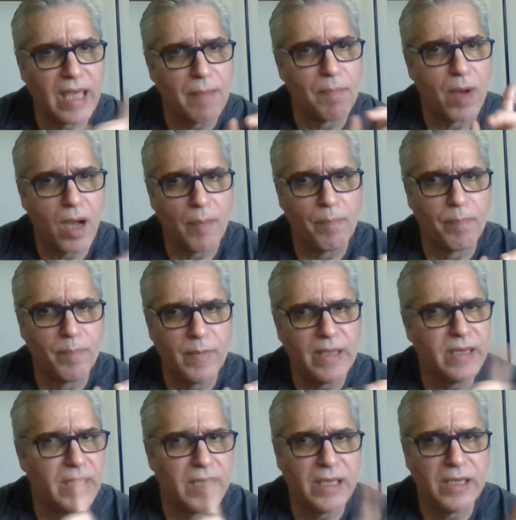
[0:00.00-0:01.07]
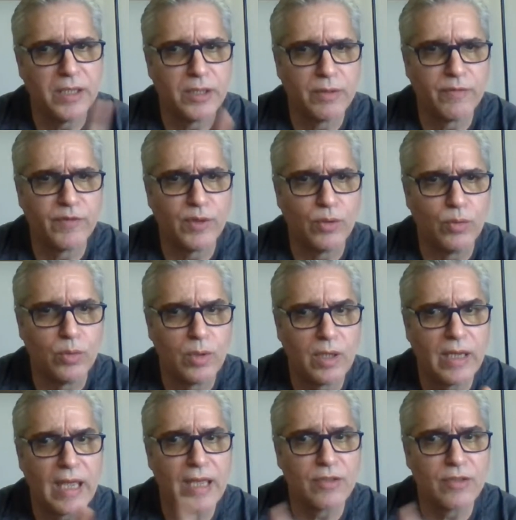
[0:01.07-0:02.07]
them up in an interview,